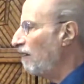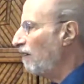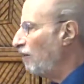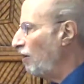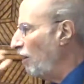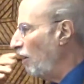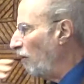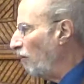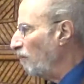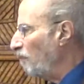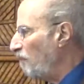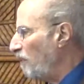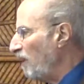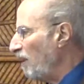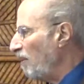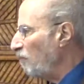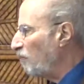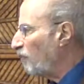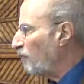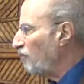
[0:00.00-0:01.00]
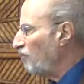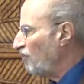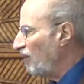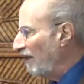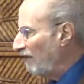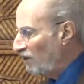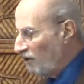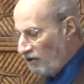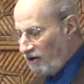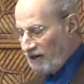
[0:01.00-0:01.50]
you know, being
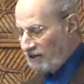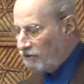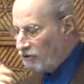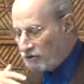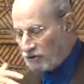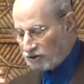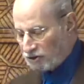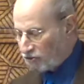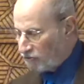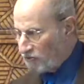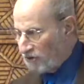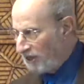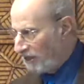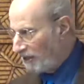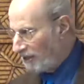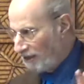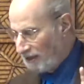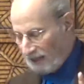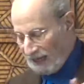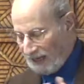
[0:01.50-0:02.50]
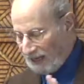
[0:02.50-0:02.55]
presented on your screen.